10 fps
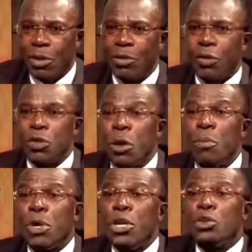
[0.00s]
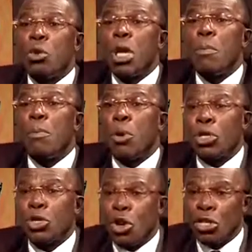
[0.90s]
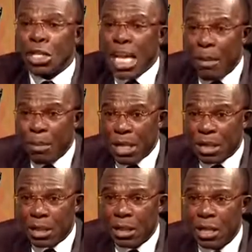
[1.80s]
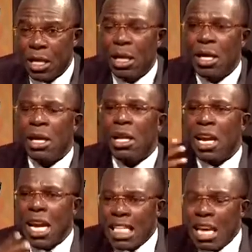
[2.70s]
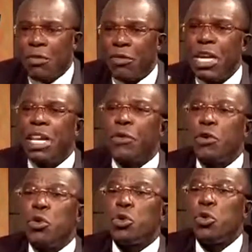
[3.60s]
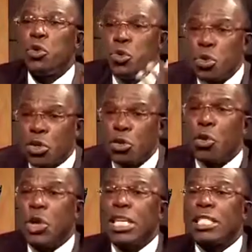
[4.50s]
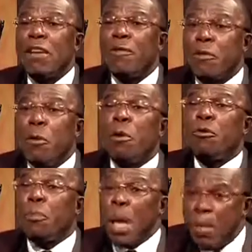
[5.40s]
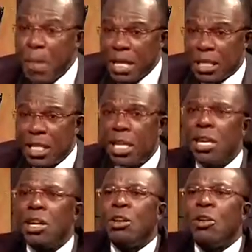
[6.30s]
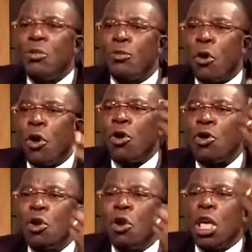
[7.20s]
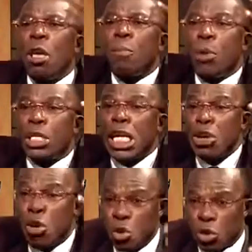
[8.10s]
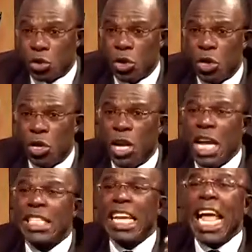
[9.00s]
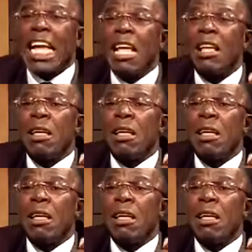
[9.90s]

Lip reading: for somebody to import consignment. Letter of credit, for those who do not know, is a form of payment for importing goods. It's like